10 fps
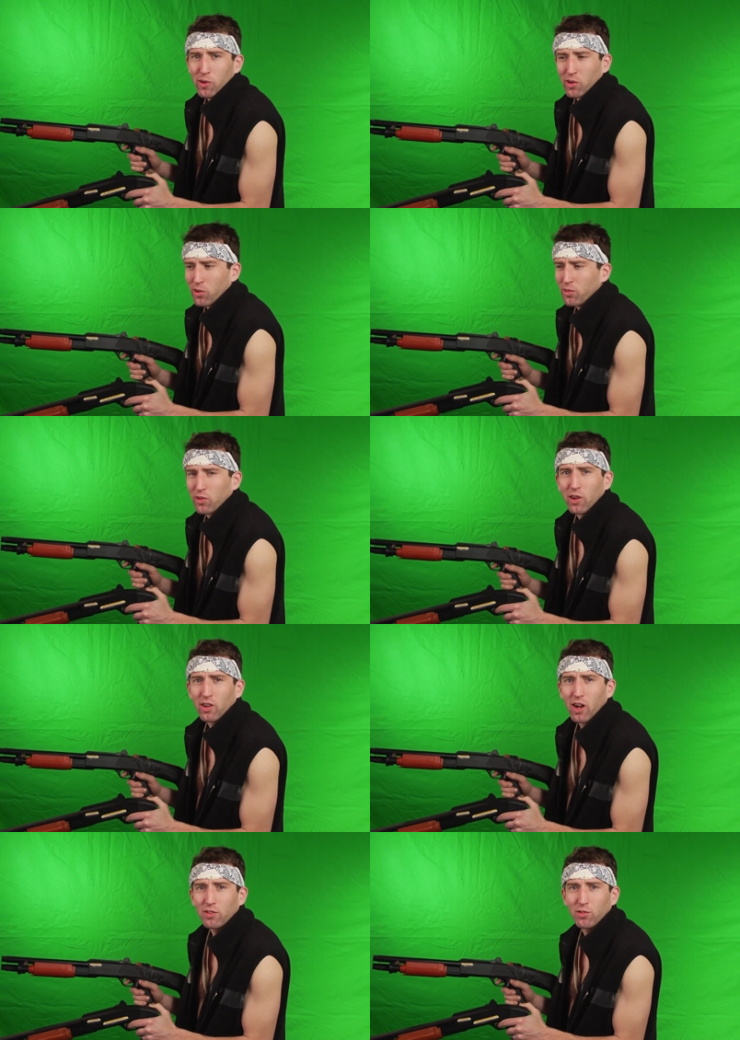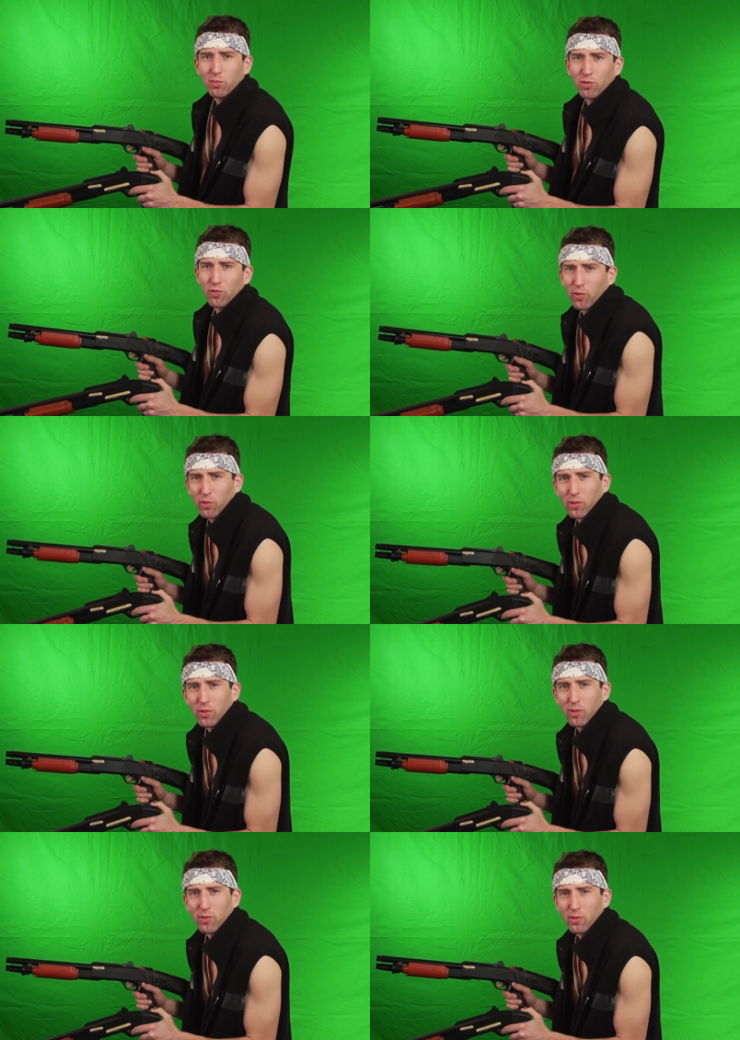we couldn't get costumes for
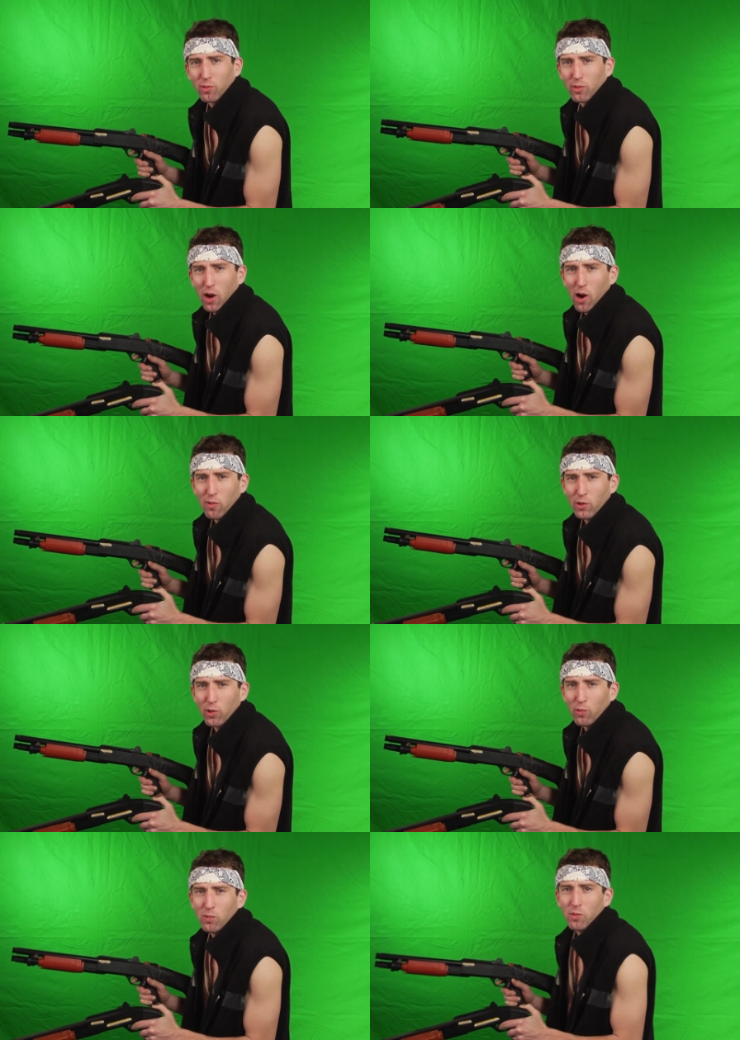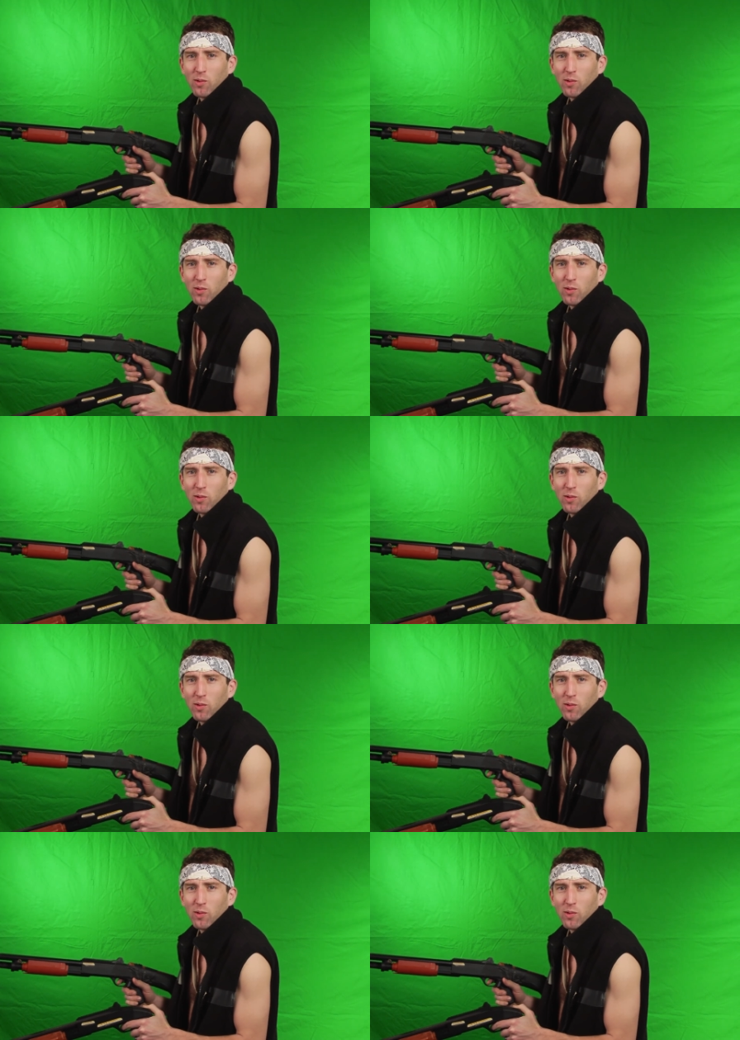Lucario,